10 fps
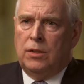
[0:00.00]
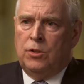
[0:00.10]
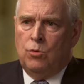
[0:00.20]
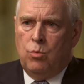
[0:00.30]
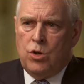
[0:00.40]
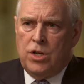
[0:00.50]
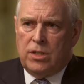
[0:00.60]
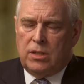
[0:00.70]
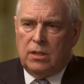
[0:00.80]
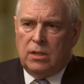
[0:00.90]

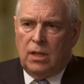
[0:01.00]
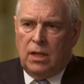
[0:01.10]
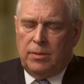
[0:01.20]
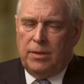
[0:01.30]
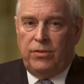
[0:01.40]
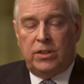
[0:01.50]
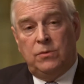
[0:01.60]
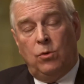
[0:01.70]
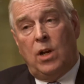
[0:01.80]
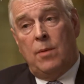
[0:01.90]
wouldn't, first
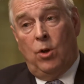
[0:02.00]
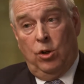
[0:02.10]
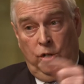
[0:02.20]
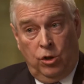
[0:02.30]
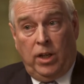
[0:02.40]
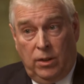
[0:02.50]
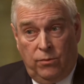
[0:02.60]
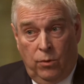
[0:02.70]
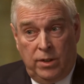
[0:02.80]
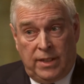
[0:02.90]
of all, I'm not looking
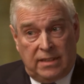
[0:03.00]
for it.